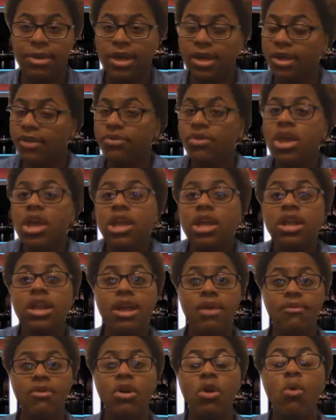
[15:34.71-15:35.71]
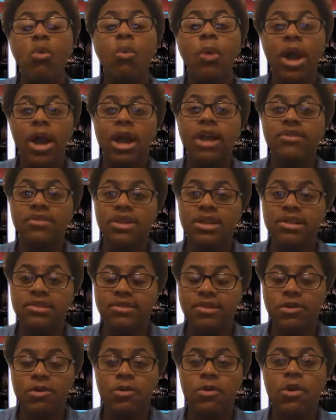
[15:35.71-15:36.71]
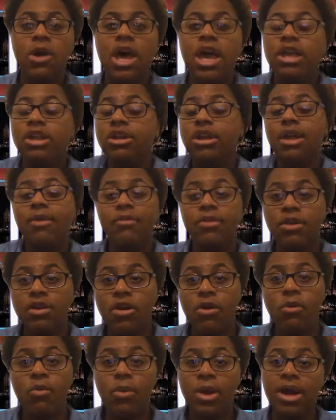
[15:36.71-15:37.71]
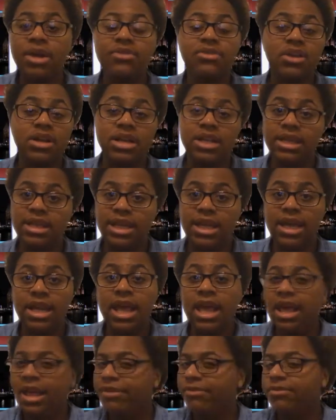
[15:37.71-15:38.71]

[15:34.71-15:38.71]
because you never know where it's going to go. You never know where it's going to lead.